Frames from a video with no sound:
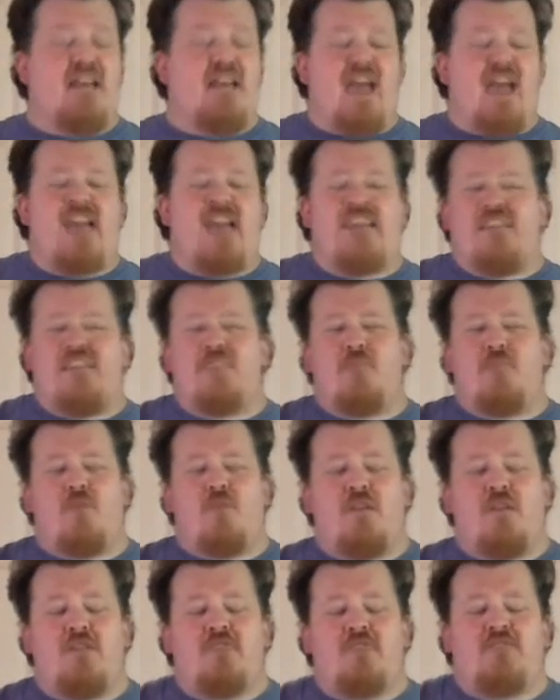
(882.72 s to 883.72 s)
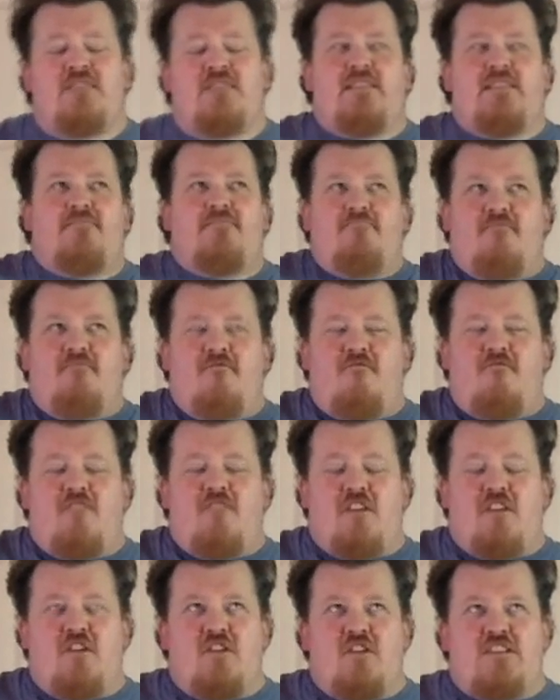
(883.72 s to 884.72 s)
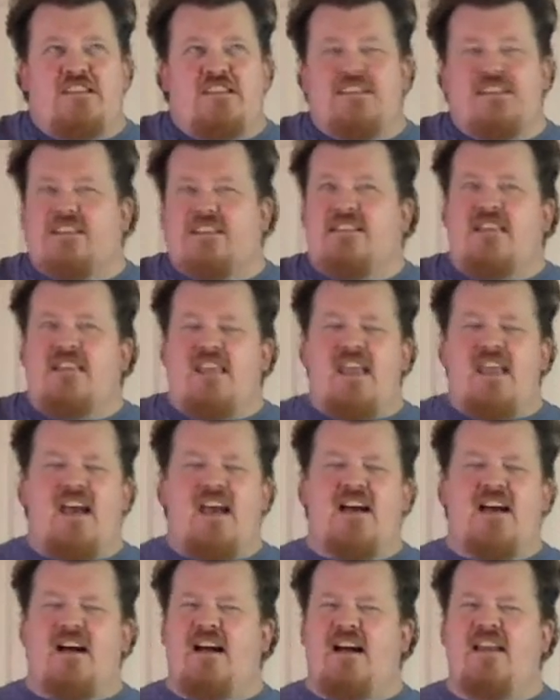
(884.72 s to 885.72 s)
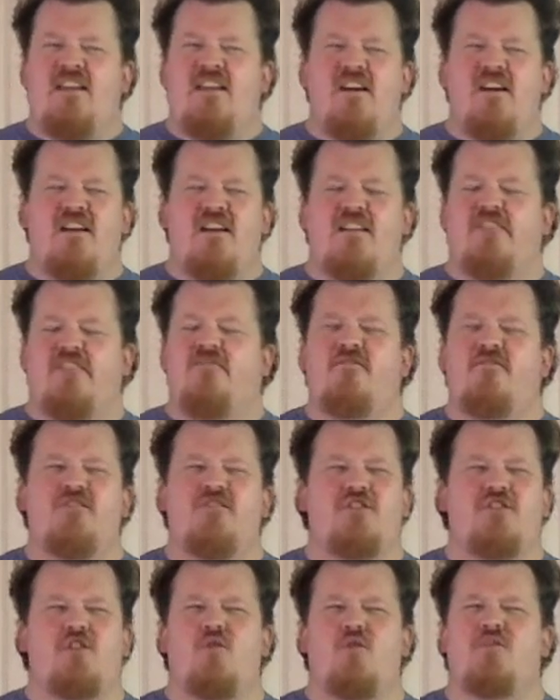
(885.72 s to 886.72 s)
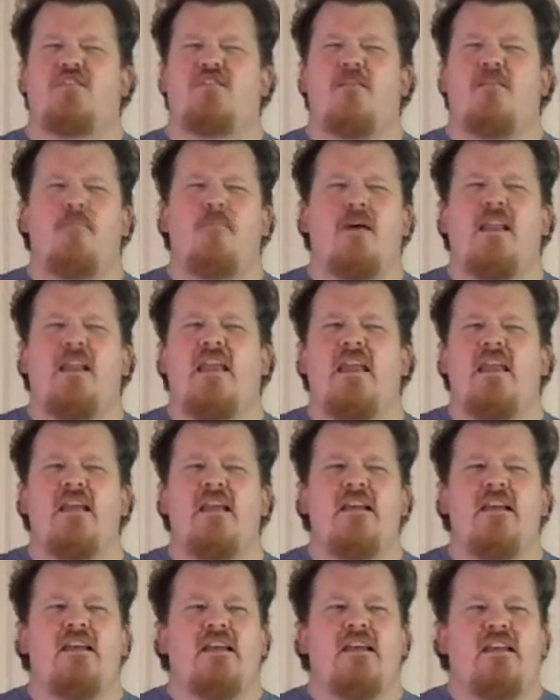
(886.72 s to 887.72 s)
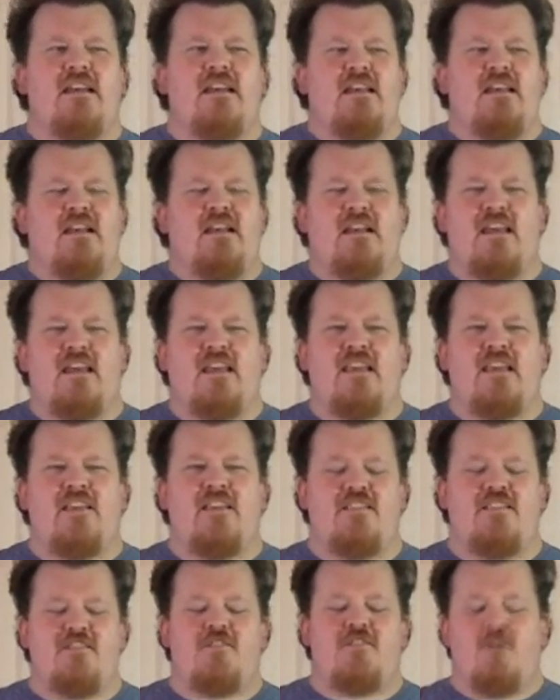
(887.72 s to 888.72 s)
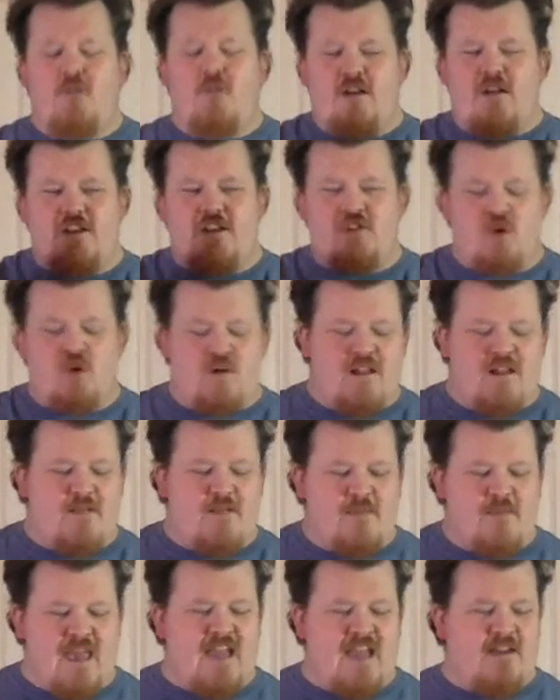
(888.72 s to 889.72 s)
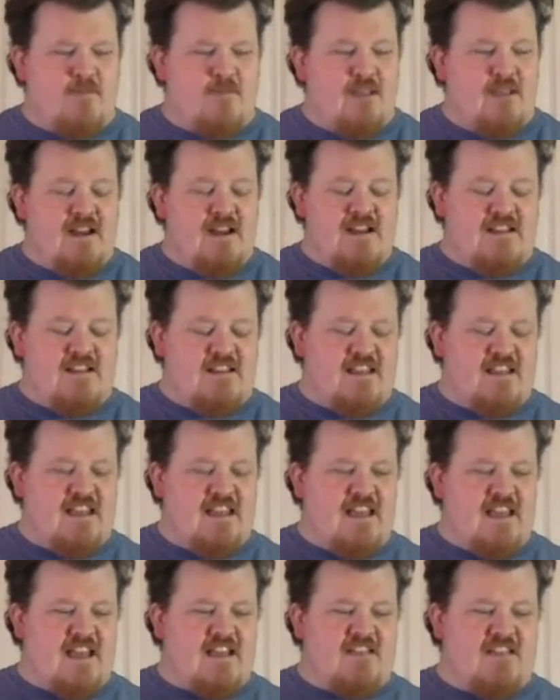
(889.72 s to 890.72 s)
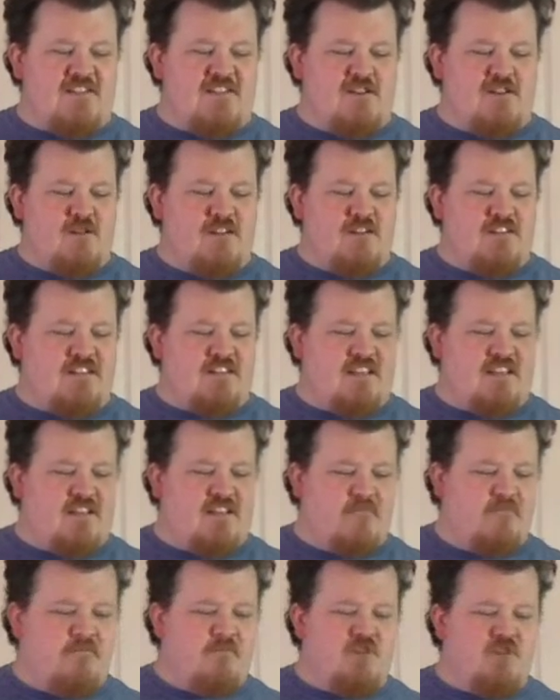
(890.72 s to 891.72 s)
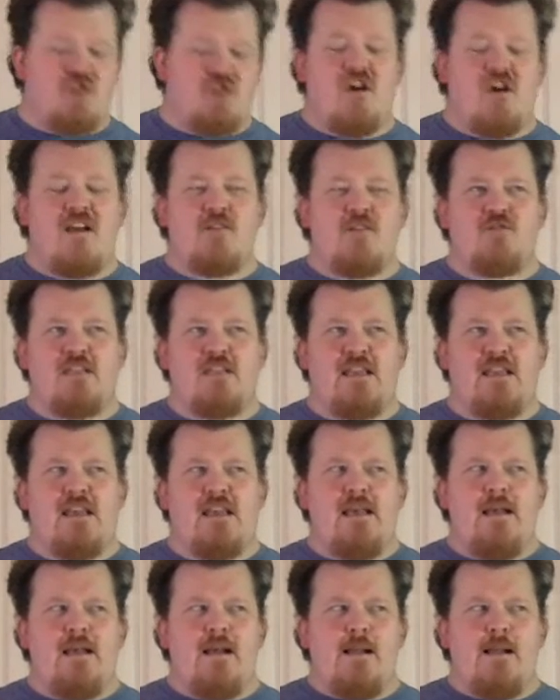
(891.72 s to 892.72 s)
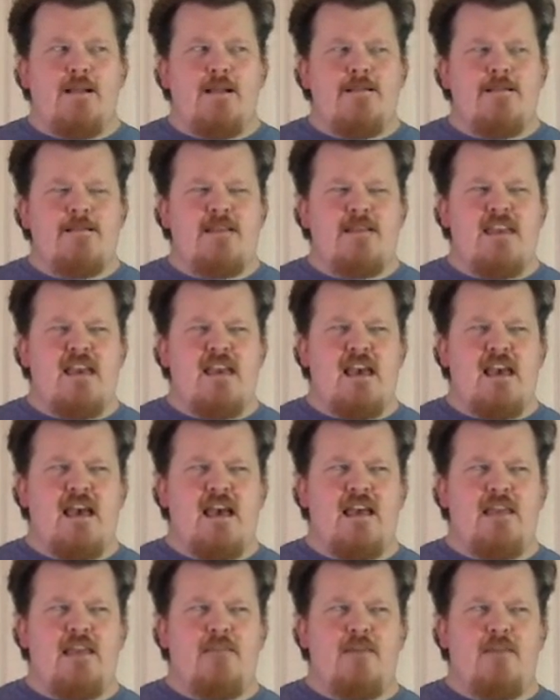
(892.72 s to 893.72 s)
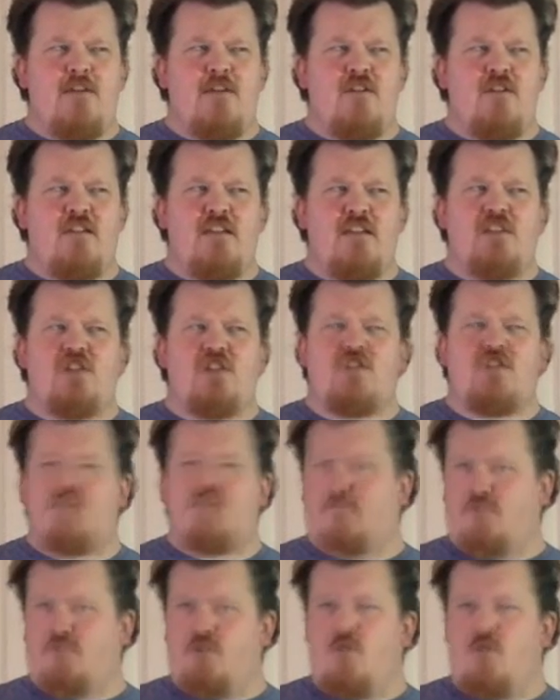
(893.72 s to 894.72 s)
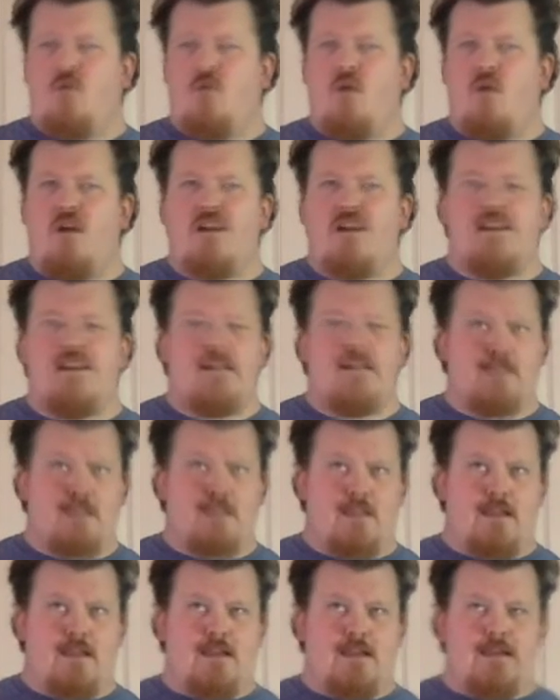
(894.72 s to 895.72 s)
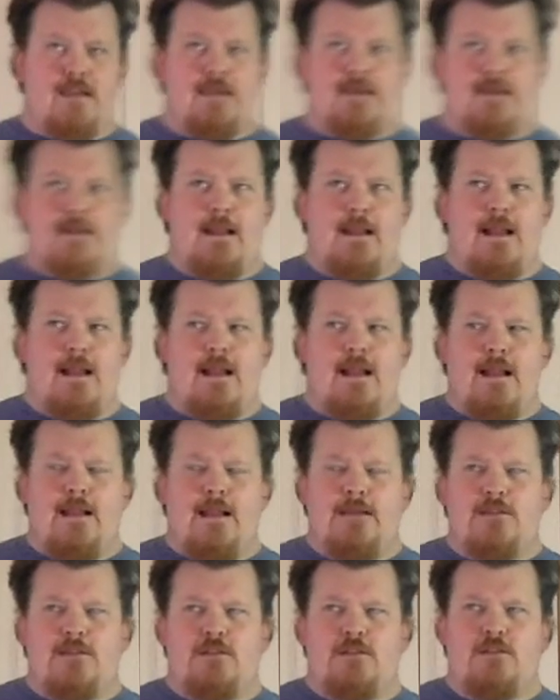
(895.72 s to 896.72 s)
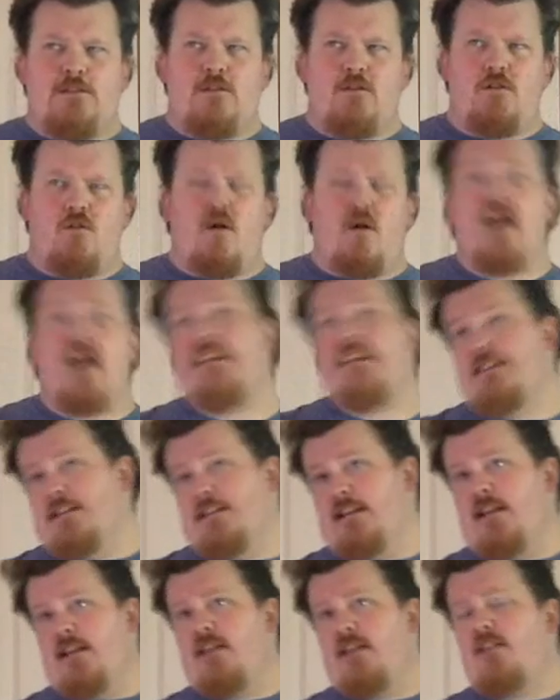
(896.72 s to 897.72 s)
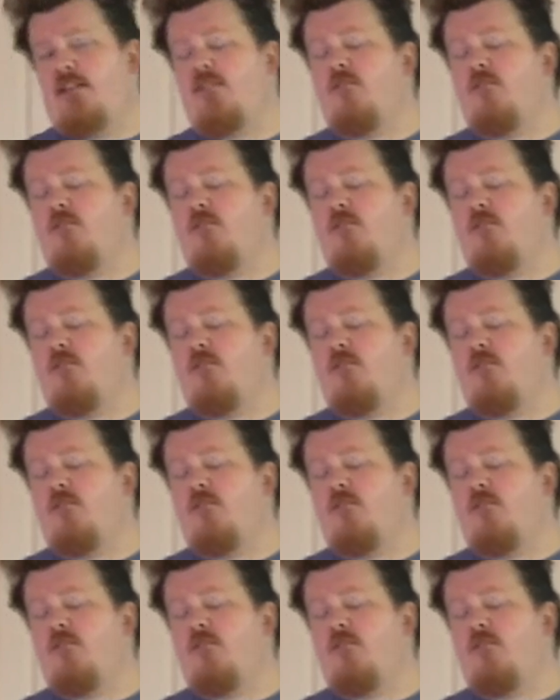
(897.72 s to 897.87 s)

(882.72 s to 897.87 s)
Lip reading: at this point, it was figured, yeah, I gotta show somebody. And so I showed him, and immediately, as soon as he saw it, I was like, yeah, you better get yourself to a walk-in clinic. So I did.